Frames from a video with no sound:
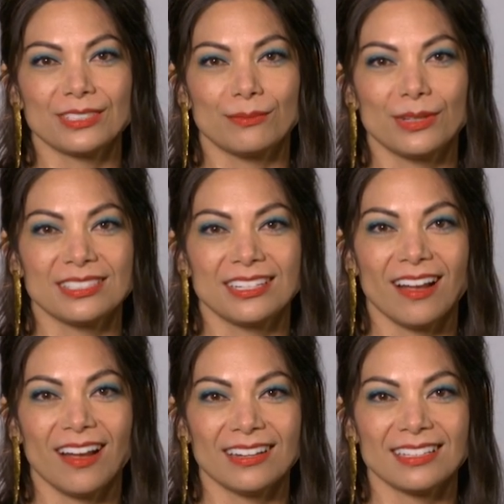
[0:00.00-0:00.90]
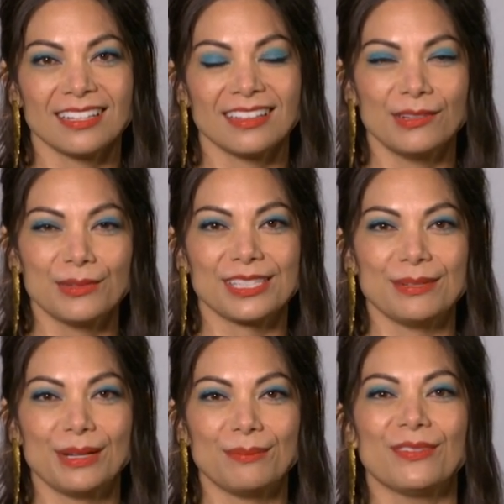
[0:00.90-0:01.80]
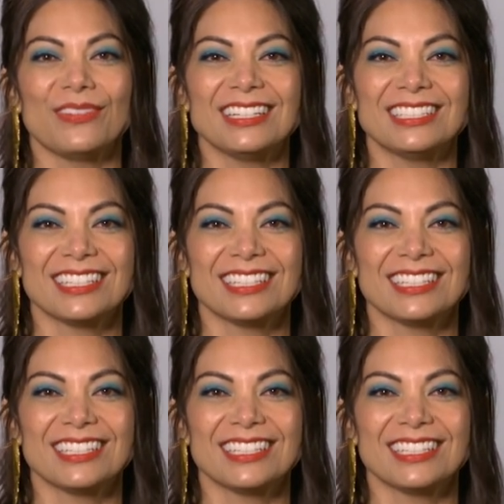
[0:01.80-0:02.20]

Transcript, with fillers: For some reason it got us. I think it was sleep deprivation.